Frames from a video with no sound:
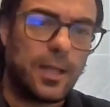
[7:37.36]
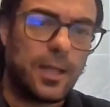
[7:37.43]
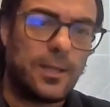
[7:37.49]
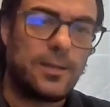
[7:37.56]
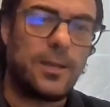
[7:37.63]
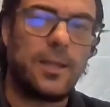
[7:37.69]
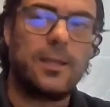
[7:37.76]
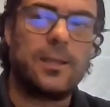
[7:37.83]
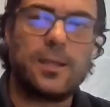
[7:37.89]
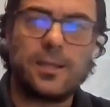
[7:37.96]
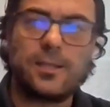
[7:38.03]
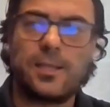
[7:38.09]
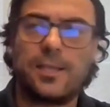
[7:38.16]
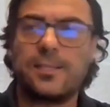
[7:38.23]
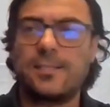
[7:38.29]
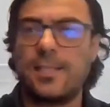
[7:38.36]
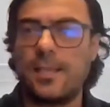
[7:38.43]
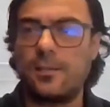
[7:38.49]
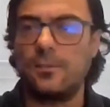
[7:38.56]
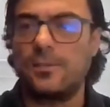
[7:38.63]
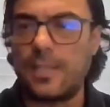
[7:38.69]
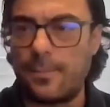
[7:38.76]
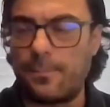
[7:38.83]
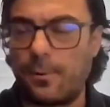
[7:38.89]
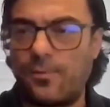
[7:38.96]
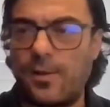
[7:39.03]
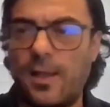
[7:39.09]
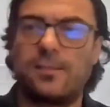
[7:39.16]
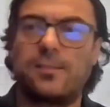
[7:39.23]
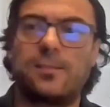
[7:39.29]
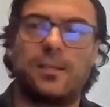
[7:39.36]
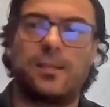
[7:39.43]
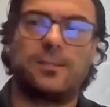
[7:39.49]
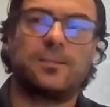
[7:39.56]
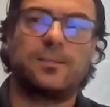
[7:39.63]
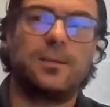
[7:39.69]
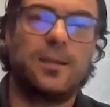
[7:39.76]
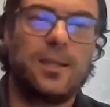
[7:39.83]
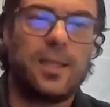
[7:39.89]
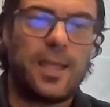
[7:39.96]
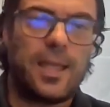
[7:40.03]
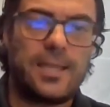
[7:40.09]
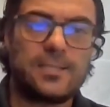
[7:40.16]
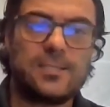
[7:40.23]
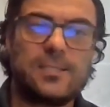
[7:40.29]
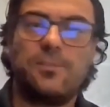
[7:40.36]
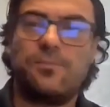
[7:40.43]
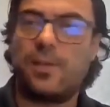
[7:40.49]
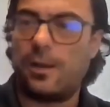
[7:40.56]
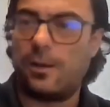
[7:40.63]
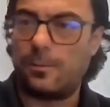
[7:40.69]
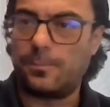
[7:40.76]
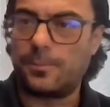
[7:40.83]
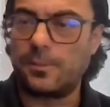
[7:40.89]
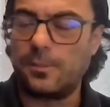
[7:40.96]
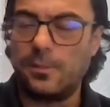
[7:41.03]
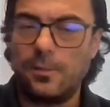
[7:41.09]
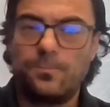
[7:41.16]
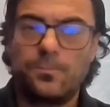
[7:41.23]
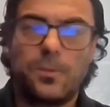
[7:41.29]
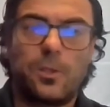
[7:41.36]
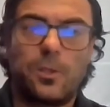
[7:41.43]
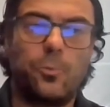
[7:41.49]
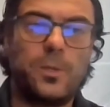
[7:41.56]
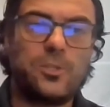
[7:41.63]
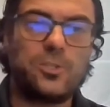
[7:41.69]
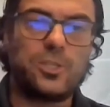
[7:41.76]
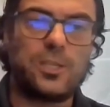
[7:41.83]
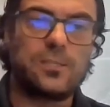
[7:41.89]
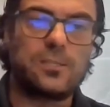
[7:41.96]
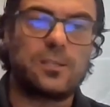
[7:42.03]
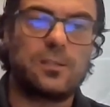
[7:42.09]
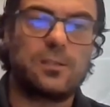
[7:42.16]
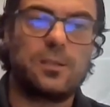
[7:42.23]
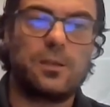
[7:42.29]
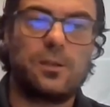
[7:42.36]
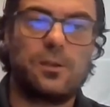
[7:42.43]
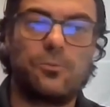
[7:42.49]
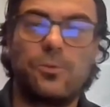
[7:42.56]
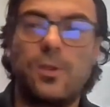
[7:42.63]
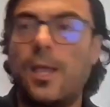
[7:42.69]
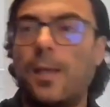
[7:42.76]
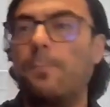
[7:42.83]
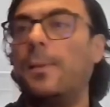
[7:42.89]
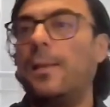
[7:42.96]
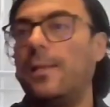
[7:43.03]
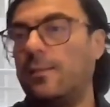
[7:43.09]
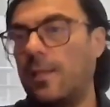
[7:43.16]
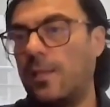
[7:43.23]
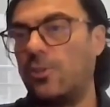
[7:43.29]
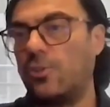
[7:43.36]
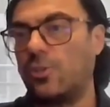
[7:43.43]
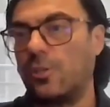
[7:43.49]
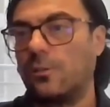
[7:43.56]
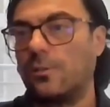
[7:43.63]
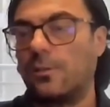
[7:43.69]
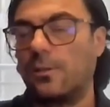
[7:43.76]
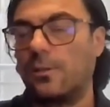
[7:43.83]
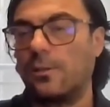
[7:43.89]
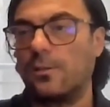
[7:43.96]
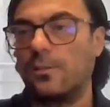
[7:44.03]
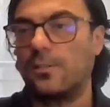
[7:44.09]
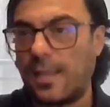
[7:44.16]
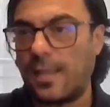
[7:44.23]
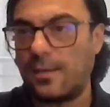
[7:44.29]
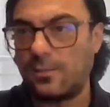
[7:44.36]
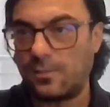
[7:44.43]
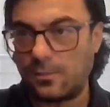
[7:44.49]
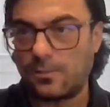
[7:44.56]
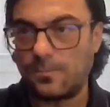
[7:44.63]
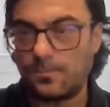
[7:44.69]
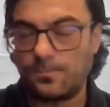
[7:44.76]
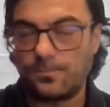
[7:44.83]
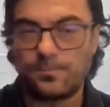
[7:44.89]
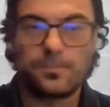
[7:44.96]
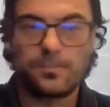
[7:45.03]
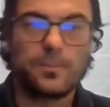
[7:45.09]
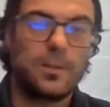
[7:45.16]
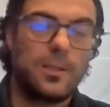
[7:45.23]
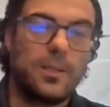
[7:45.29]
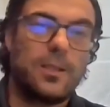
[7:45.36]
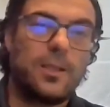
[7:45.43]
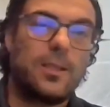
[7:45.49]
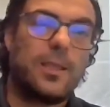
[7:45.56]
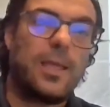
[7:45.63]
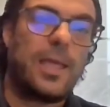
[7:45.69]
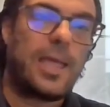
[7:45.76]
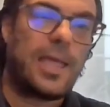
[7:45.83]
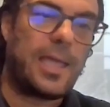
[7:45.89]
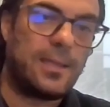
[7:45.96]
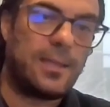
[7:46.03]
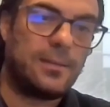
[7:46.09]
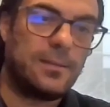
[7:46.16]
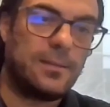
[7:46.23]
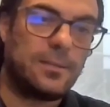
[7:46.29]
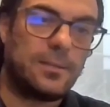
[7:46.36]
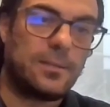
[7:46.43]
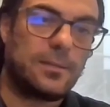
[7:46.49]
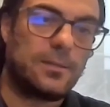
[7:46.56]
a second type of asset has developed, which is the rehabilitation center. And